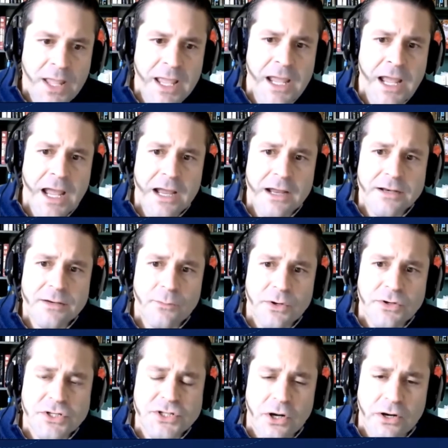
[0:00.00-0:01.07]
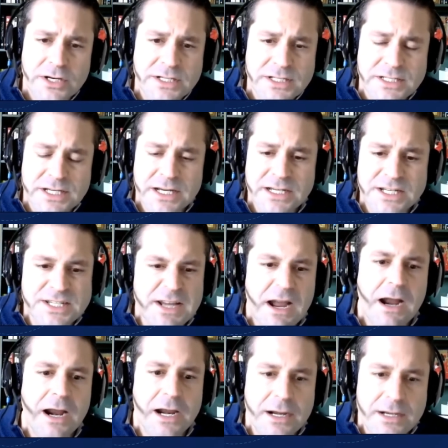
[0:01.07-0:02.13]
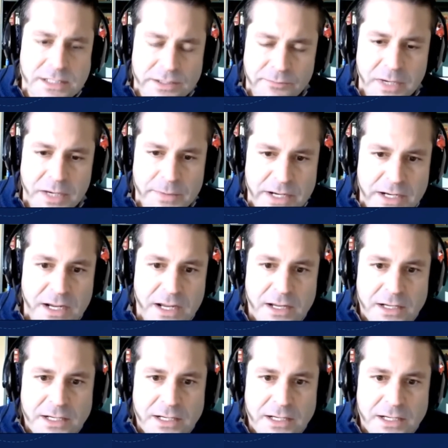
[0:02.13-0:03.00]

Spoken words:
and we're starting to see signs of maybe